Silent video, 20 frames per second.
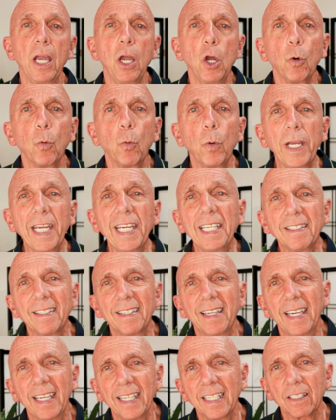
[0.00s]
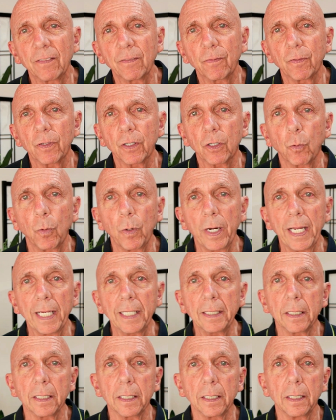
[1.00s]
We take it for
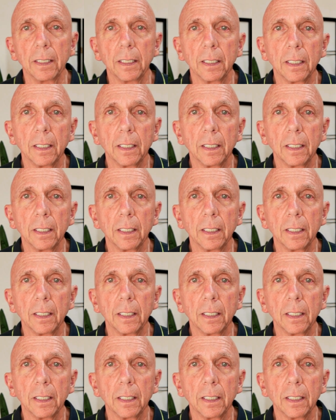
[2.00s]
granted